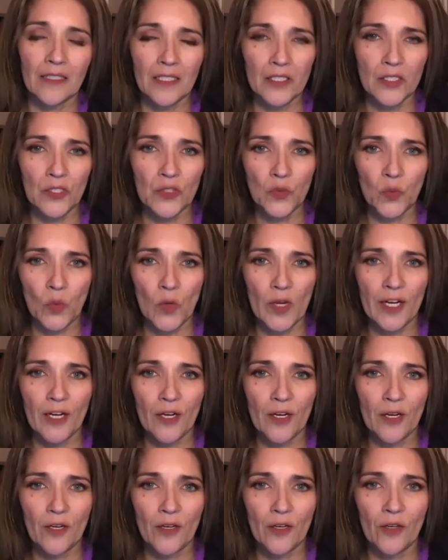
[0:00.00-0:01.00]
is
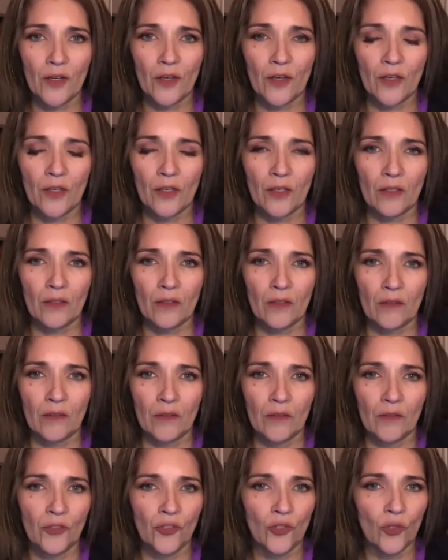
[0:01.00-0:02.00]
where
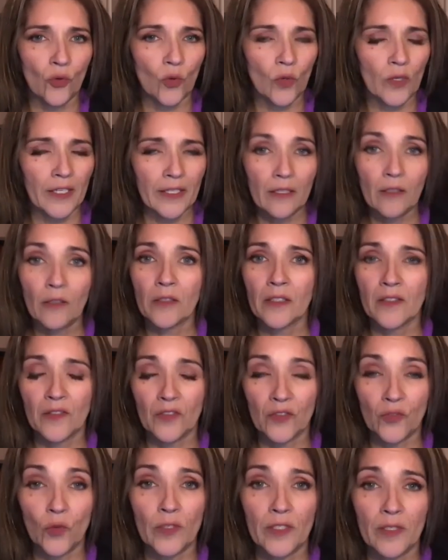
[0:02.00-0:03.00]
your illness
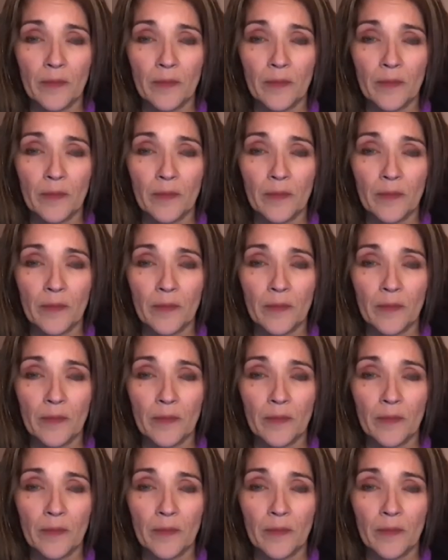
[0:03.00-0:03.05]
is going to